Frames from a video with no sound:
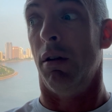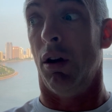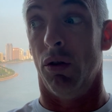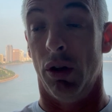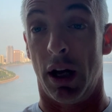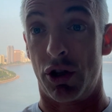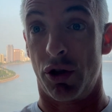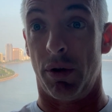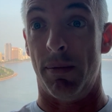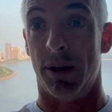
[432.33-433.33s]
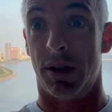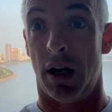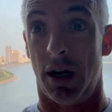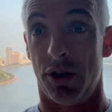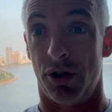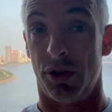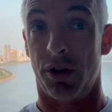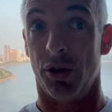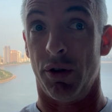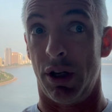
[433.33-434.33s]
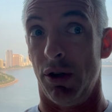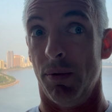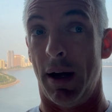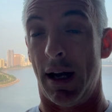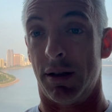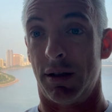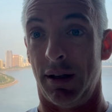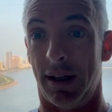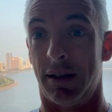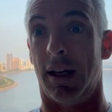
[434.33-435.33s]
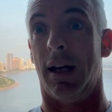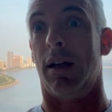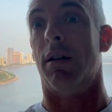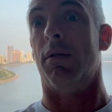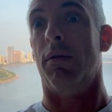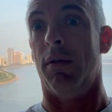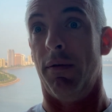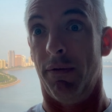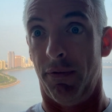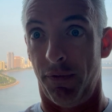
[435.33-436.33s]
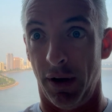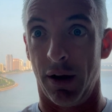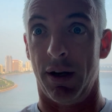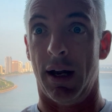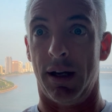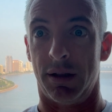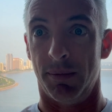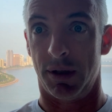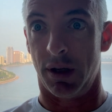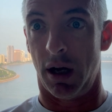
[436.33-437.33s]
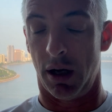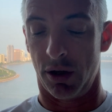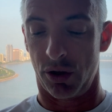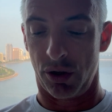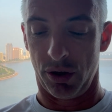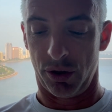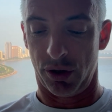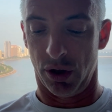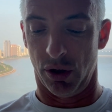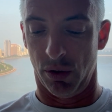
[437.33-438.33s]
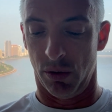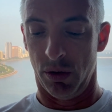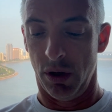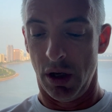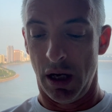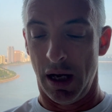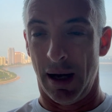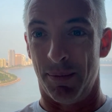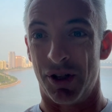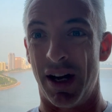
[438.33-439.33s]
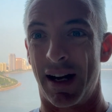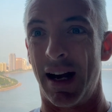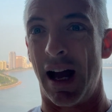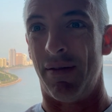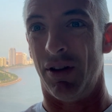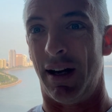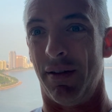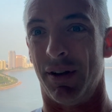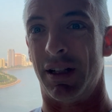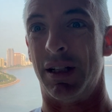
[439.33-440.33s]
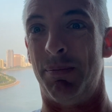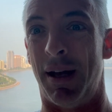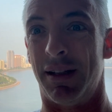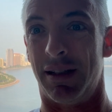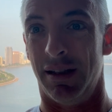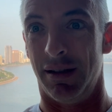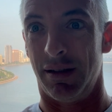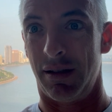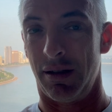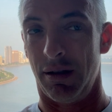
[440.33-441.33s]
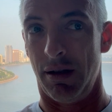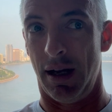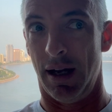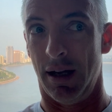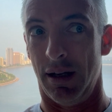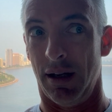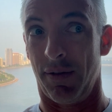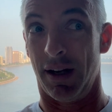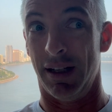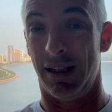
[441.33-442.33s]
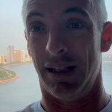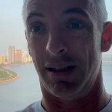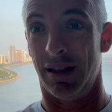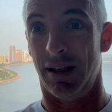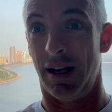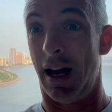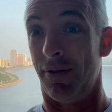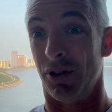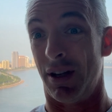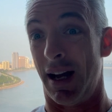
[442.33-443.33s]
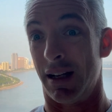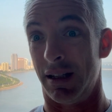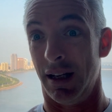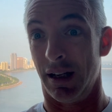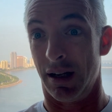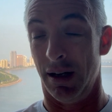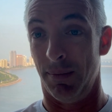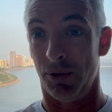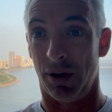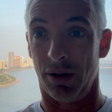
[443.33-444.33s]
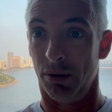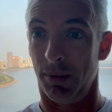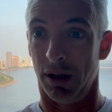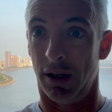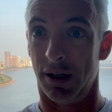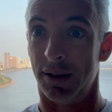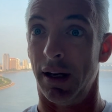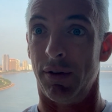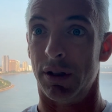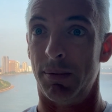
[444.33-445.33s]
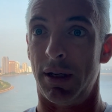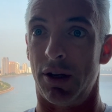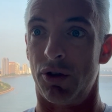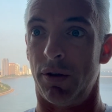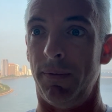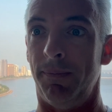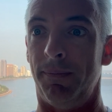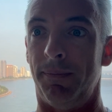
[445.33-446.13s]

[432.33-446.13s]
A luxury massage is 30 US, and that's like very nice massage. So I'm just not going to have a lot of expenses, and I've got a decent after-tax income. So I think there'll be a lot of savings potential.